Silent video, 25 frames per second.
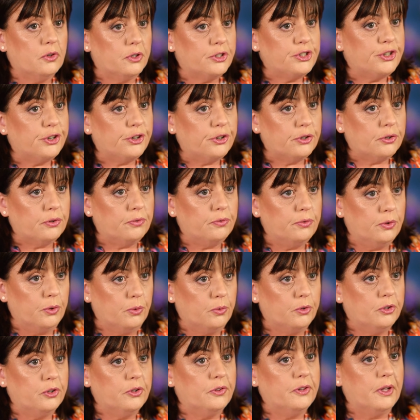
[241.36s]
alternative
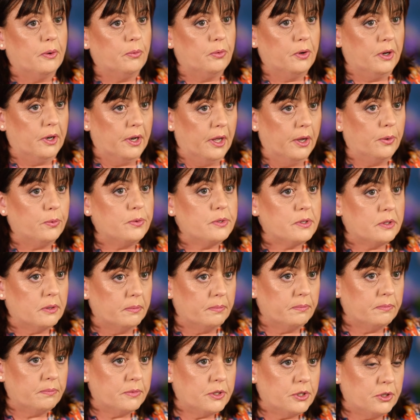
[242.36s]
route that allows
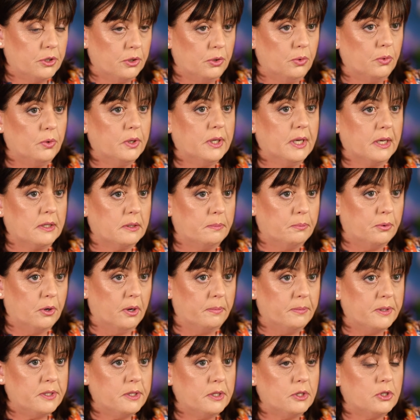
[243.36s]
them to get a
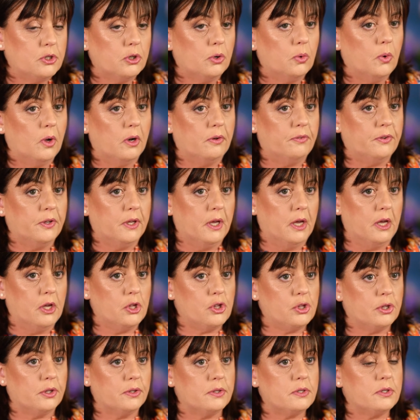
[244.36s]
primary teaching
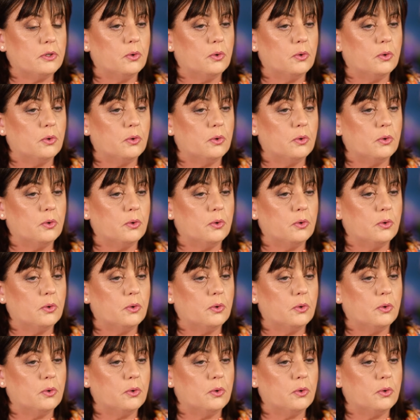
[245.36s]
qualification.